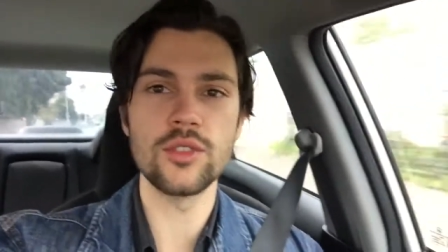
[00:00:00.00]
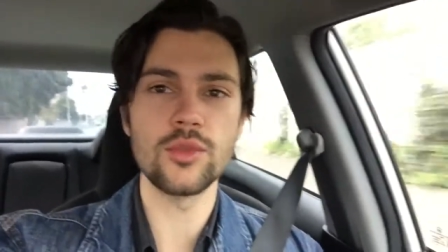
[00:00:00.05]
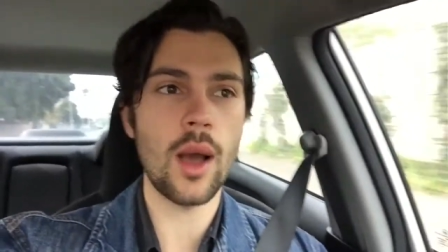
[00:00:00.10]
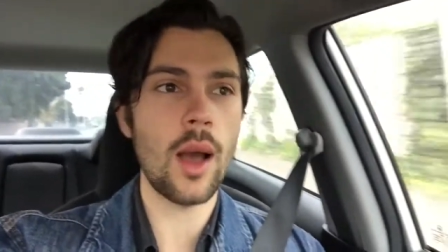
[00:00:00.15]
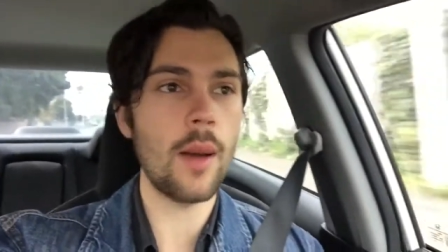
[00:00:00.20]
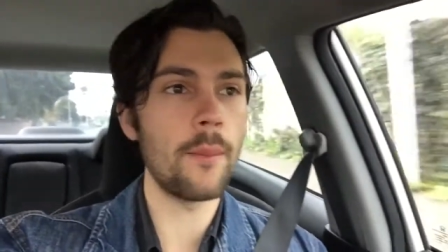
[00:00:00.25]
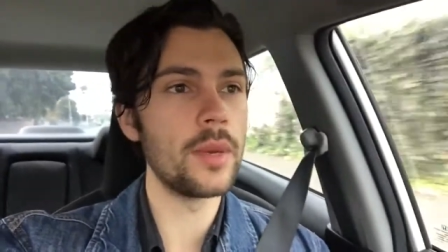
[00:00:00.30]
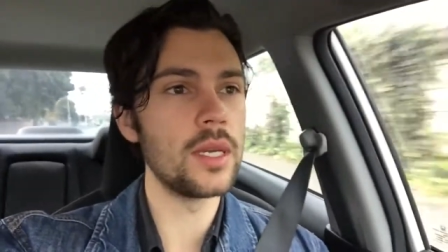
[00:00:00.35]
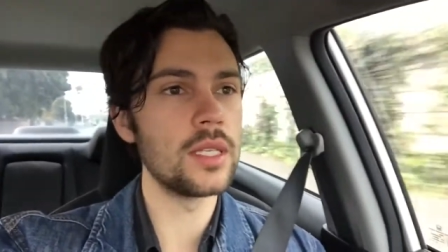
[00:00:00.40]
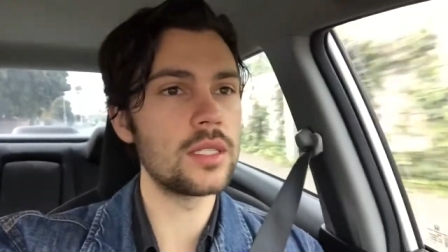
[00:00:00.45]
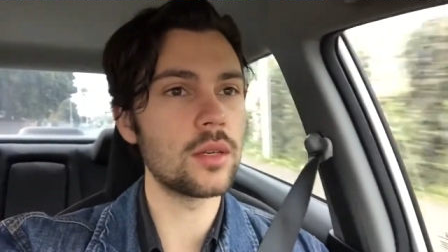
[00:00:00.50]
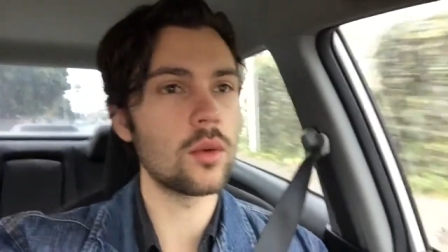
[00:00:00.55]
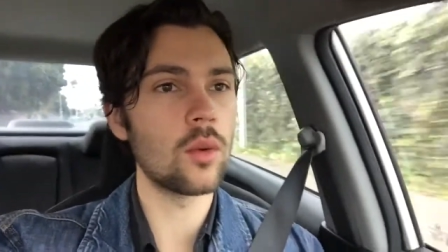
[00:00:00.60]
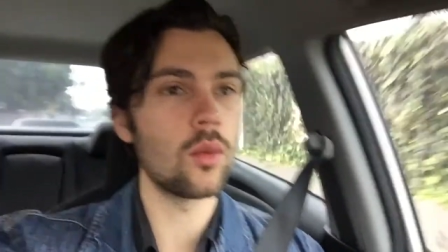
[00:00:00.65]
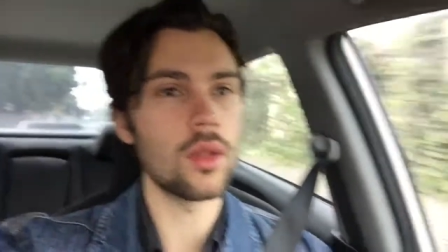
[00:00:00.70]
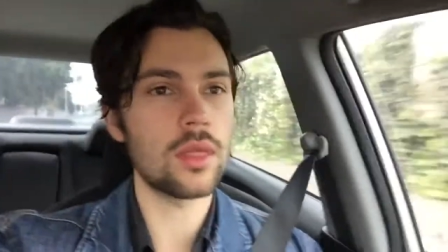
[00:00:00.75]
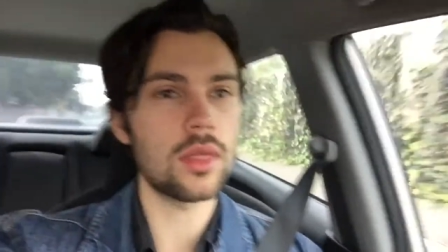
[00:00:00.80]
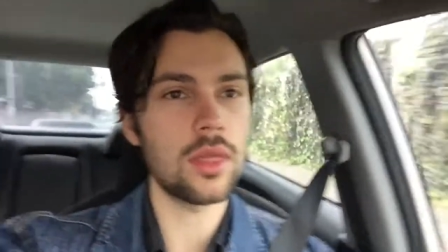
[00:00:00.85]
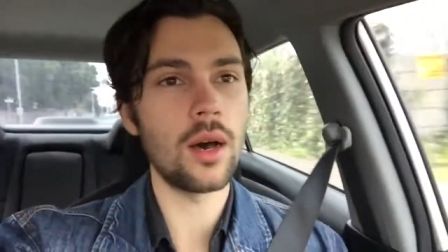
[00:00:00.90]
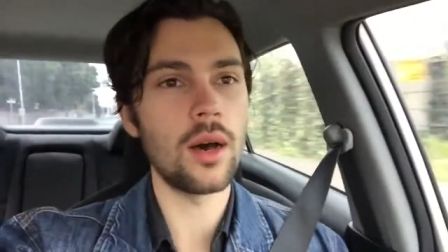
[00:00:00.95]
where I'm meeting
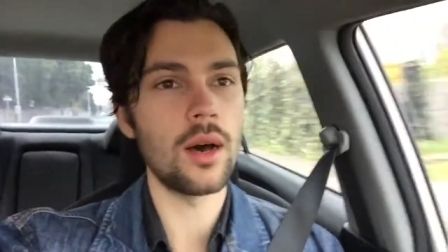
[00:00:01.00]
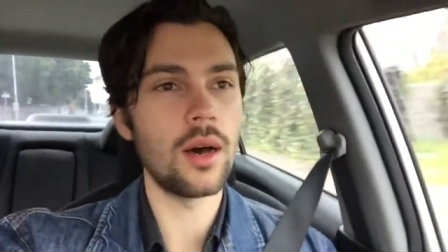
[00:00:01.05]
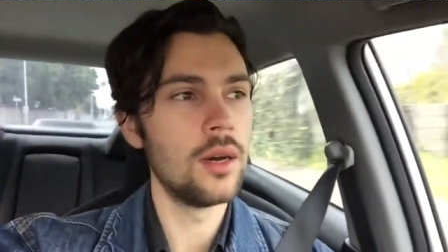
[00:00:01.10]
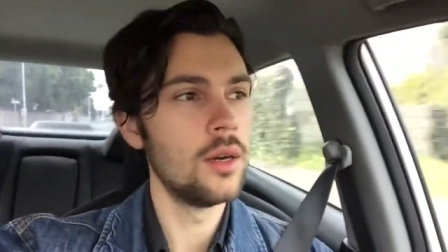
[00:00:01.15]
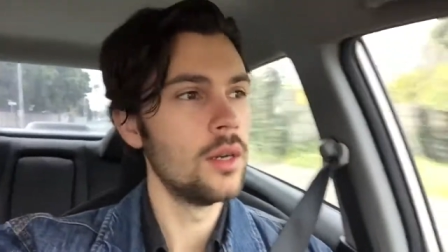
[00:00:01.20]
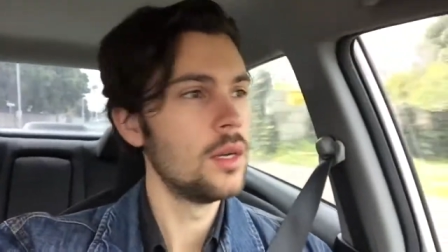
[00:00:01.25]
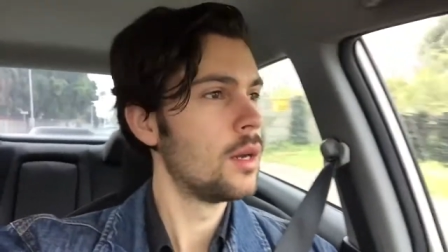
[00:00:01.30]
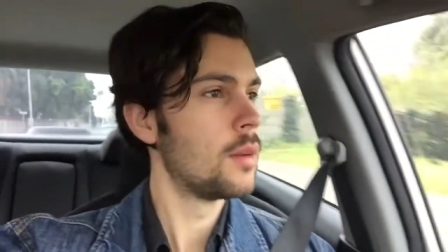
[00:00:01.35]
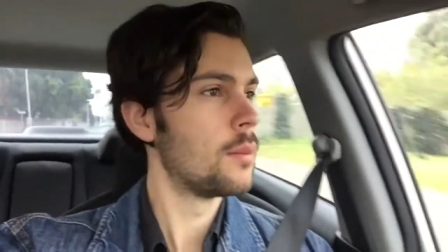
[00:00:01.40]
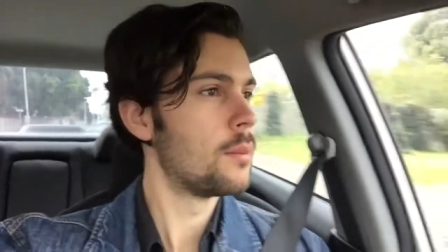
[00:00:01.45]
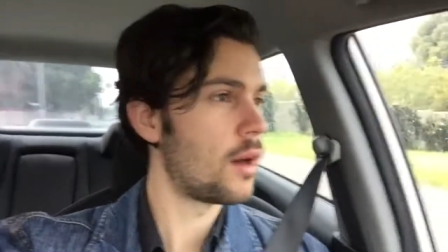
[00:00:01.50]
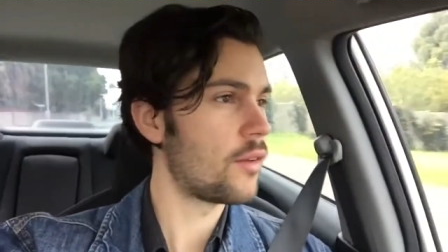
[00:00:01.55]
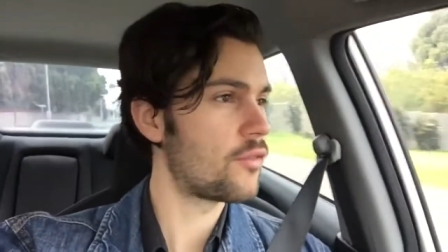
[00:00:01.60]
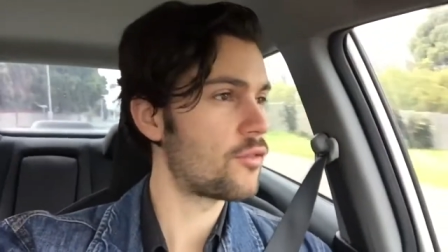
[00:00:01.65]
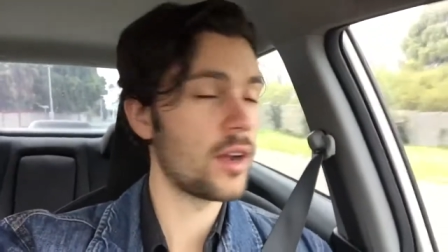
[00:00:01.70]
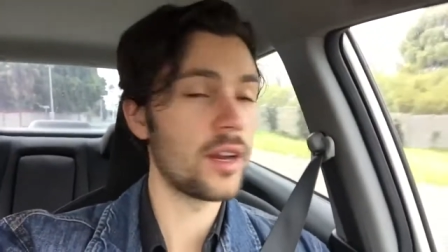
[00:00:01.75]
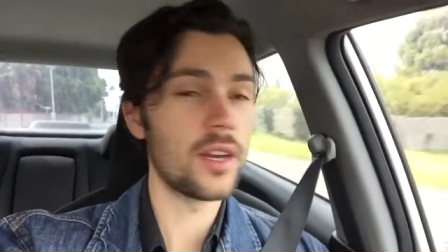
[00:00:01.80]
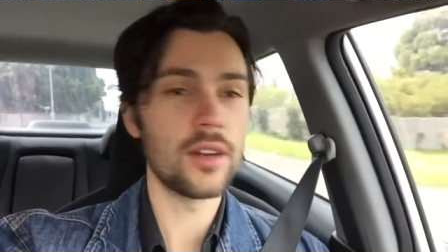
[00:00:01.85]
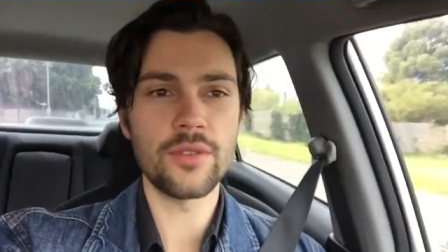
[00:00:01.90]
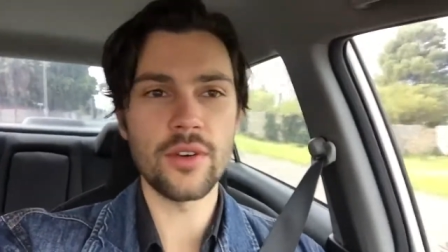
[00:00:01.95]
with uh, my
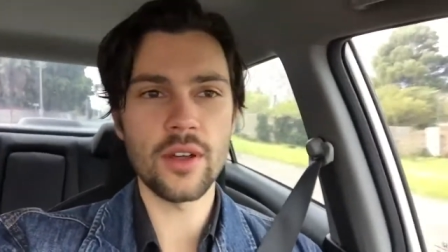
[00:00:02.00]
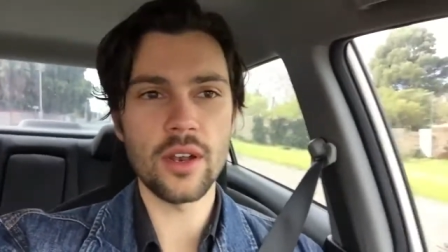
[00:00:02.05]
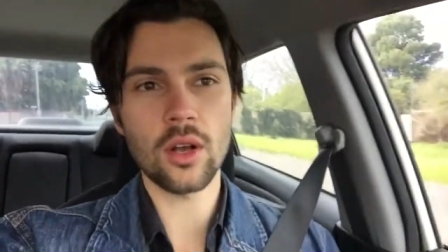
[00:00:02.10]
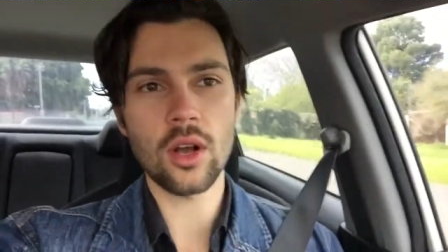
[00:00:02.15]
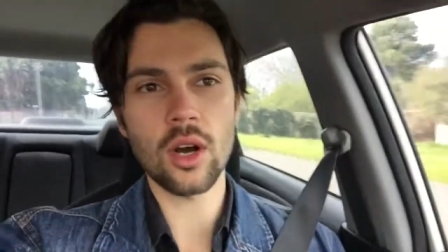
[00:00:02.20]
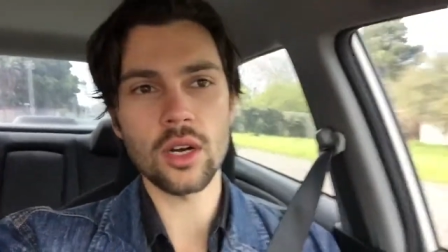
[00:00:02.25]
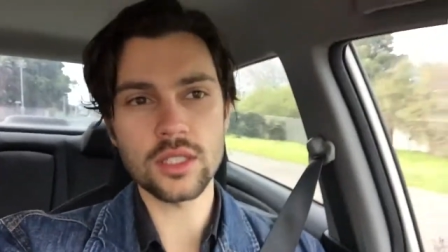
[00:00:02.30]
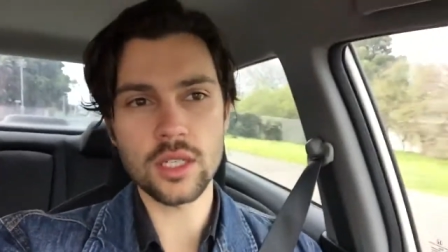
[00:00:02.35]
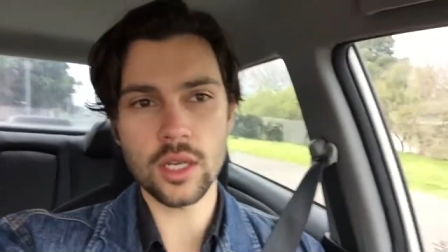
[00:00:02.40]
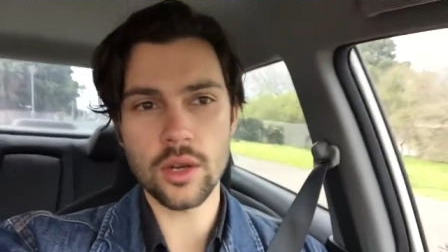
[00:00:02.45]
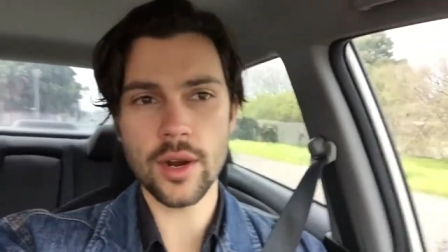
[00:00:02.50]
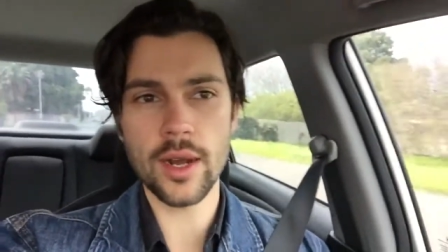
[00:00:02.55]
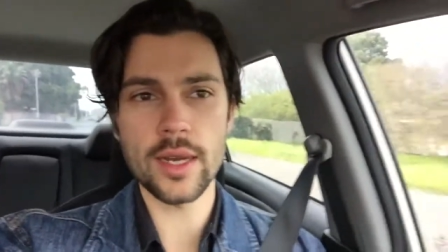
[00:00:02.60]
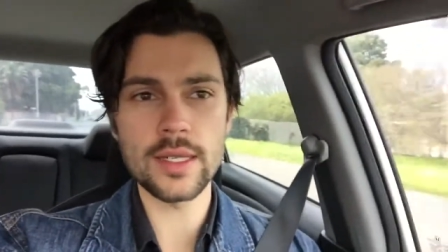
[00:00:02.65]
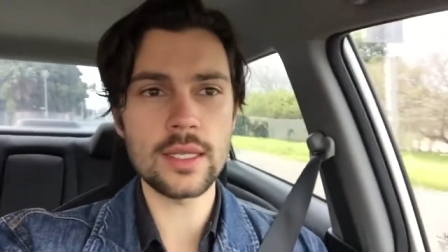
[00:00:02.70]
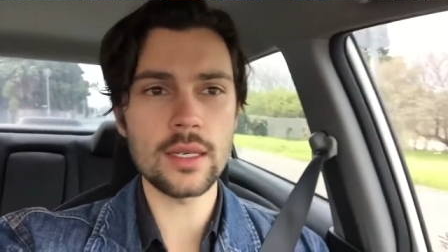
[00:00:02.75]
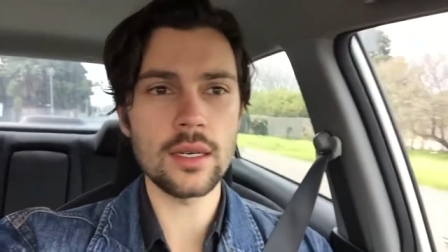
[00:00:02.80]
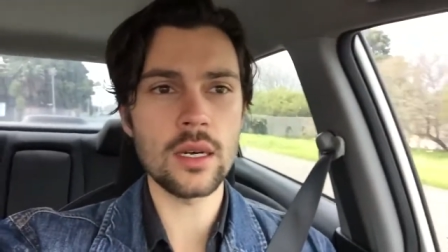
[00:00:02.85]
friend and fellow content creator.